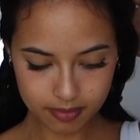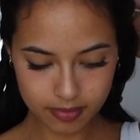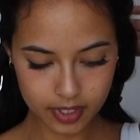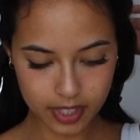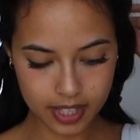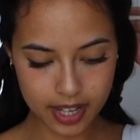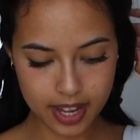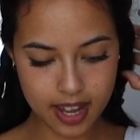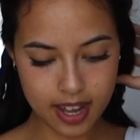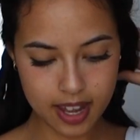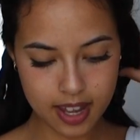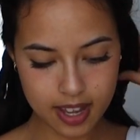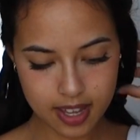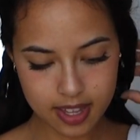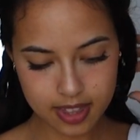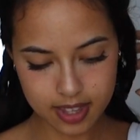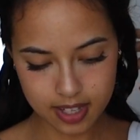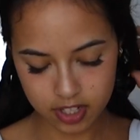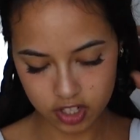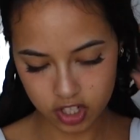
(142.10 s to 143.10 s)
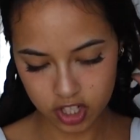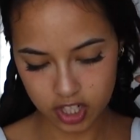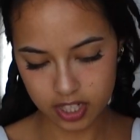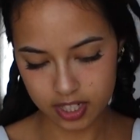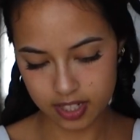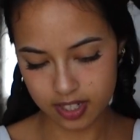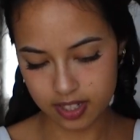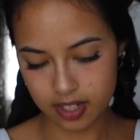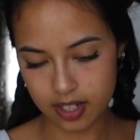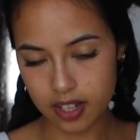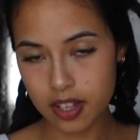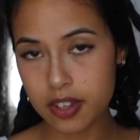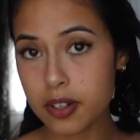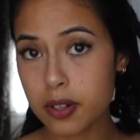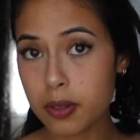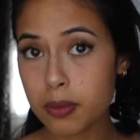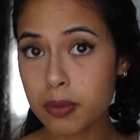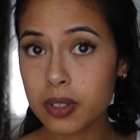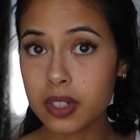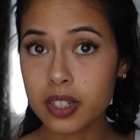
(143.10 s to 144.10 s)
Okay, and then she does the
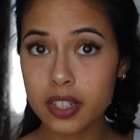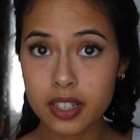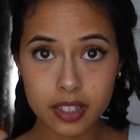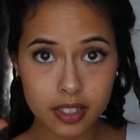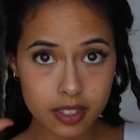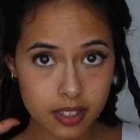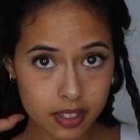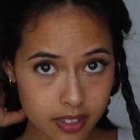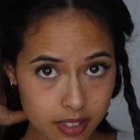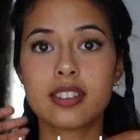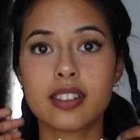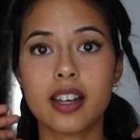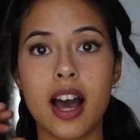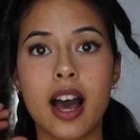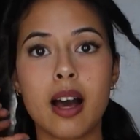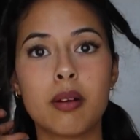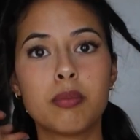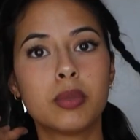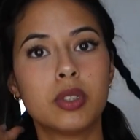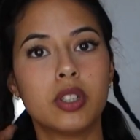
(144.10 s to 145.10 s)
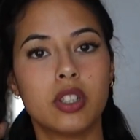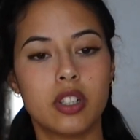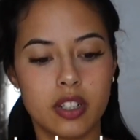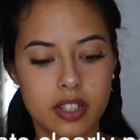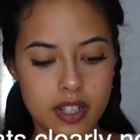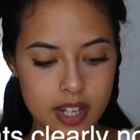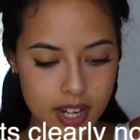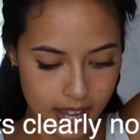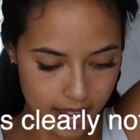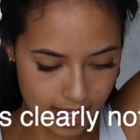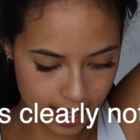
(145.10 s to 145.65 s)
other one. I'm good.